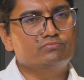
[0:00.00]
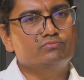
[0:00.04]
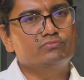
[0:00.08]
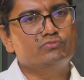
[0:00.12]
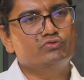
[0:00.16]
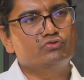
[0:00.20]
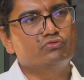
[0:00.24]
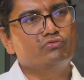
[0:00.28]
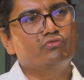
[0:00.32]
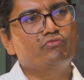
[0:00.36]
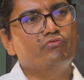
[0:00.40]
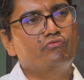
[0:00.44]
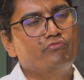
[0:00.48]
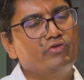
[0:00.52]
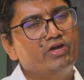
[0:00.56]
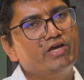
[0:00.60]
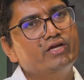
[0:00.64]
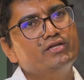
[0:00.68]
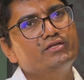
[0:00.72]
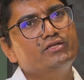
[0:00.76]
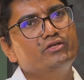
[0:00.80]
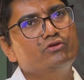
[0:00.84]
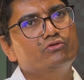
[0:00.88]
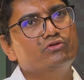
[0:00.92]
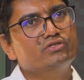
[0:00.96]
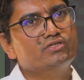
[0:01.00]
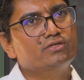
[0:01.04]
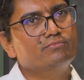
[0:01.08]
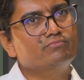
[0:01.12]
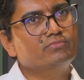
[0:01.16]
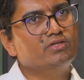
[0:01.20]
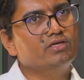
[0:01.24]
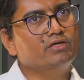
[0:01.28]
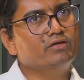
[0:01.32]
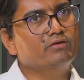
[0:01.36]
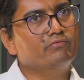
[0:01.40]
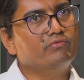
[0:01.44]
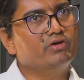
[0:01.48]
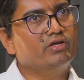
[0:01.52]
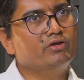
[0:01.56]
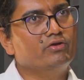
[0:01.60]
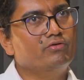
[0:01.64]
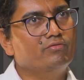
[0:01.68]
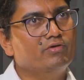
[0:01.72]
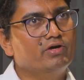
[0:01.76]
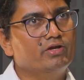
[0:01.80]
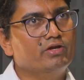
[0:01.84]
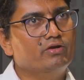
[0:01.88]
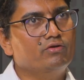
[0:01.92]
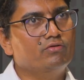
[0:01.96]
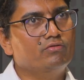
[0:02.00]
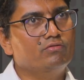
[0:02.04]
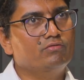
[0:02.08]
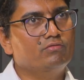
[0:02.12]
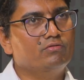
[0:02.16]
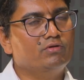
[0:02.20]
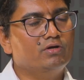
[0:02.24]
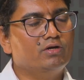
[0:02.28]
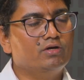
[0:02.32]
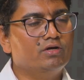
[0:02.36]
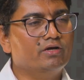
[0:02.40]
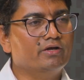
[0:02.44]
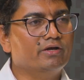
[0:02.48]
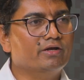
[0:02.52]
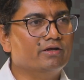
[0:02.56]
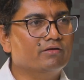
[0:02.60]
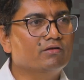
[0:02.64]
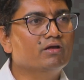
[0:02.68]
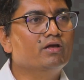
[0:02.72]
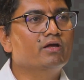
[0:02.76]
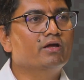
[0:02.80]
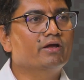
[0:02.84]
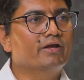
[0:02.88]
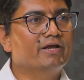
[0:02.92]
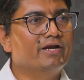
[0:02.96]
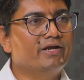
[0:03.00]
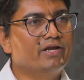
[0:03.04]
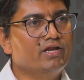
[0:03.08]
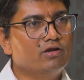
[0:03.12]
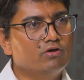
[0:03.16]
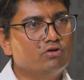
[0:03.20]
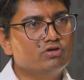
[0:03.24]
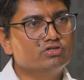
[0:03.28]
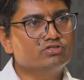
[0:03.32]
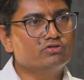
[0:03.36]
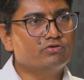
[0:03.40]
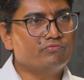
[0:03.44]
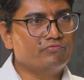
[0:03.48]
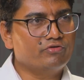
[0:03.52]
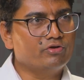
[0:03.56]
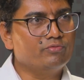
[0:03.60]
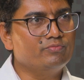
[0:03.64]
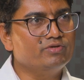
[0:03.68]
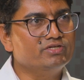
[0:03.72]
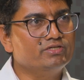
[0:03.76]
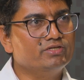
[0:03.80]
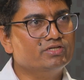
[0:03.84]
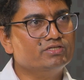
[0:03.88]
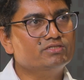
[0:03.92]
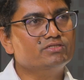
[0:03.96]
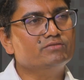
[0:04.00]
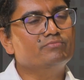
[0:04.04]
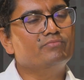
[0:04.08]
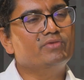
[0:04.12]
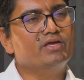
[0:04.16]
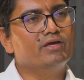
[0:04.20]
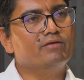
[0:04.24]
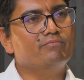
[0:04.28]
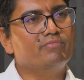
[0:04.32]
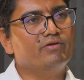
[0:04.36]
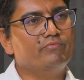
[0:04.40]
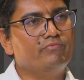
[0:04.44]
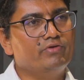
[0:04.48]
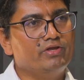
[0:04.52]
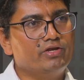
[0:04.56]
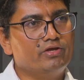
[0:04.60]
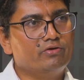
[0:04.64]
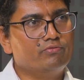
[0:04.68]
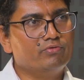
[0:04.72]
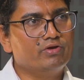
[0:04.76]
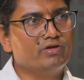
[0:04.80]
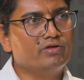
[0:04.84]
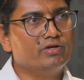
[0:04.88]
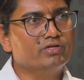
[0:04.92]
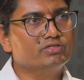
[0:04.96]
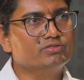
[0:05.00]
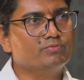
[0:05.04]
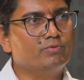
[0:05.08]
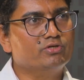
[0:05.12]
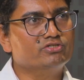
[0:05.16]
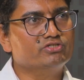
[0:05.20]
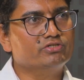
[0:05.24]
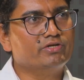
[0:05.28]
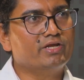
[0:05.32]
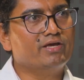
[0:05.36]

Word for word: So where, something where you are, getting loss of your business, we have a very quick response